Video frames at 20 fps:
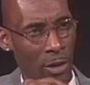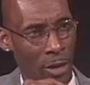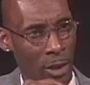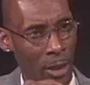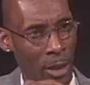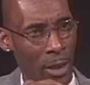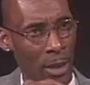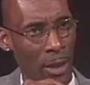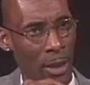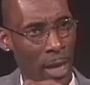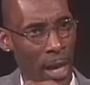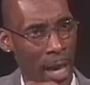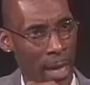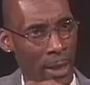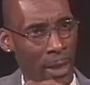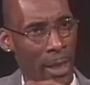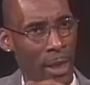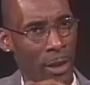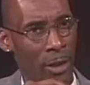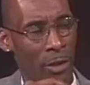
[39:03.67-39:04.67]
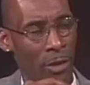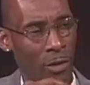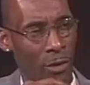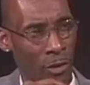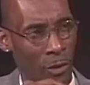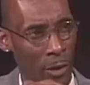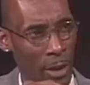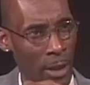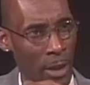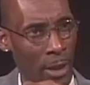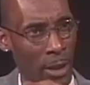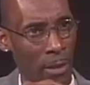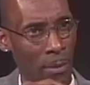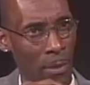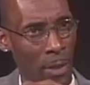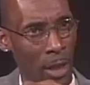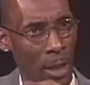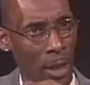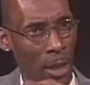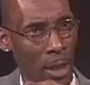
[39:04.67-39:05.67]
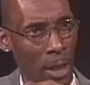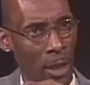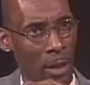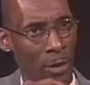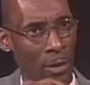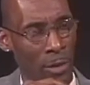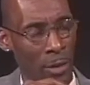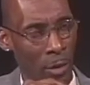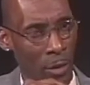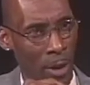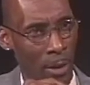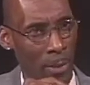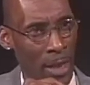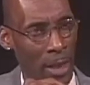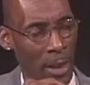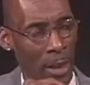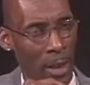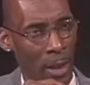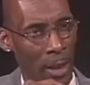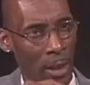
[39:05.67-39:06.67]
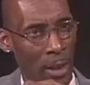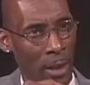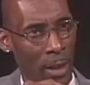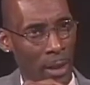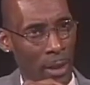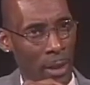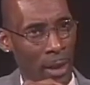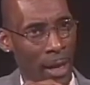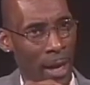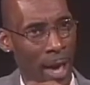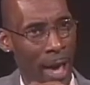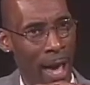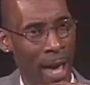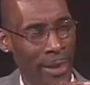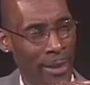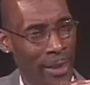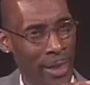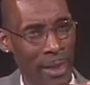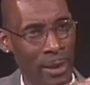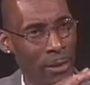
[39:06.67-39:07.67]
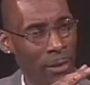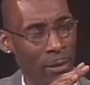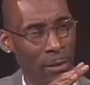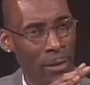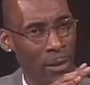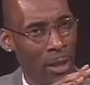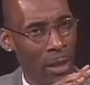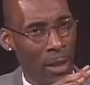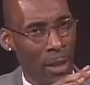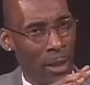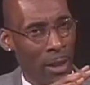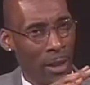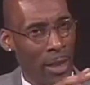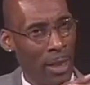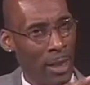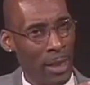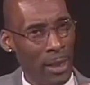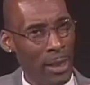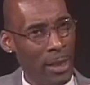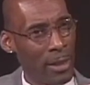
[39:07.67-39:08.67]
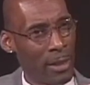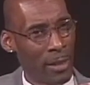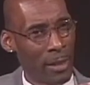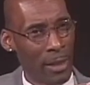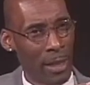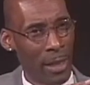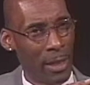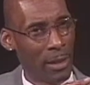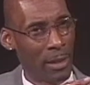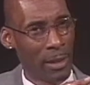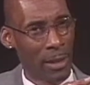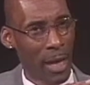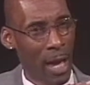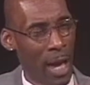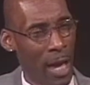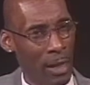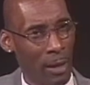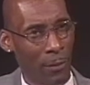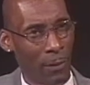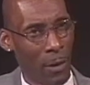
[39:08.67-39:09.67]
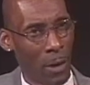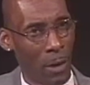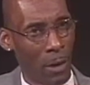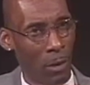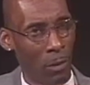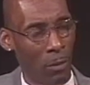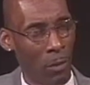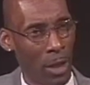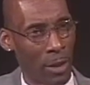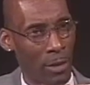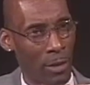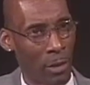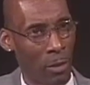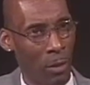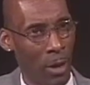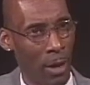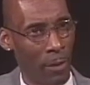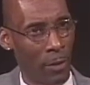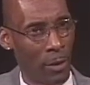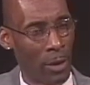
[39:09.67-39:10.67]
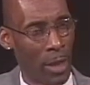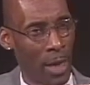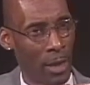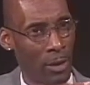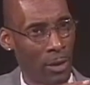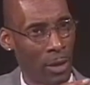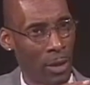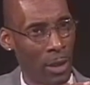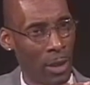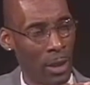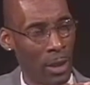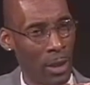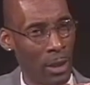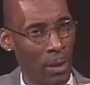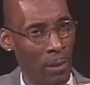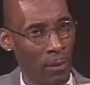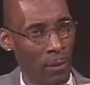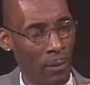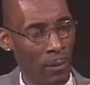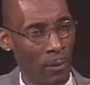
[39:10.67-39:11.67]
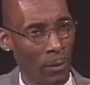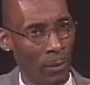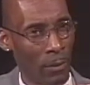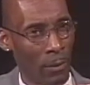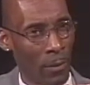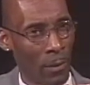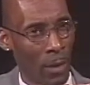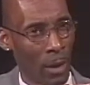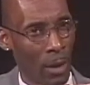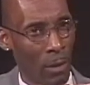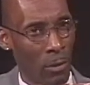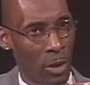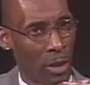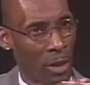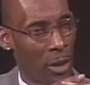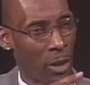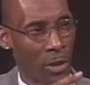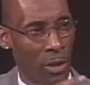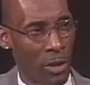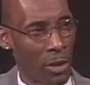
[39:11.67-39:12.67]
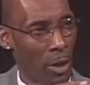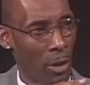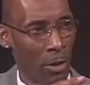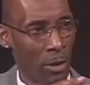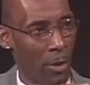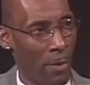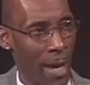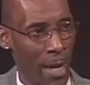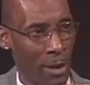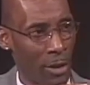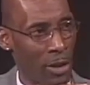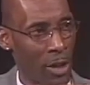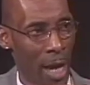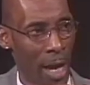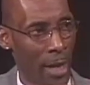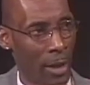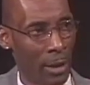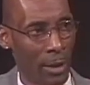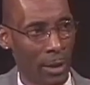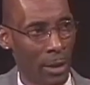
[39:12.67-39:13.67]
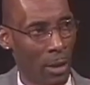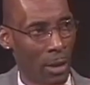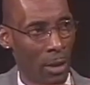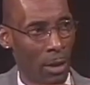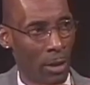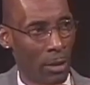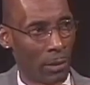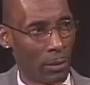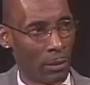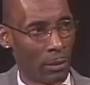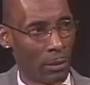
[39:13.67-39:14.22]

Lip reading: she got extreme enjoyment. I didn't get any sense out of her whatsoever that she was concerned about a child at all.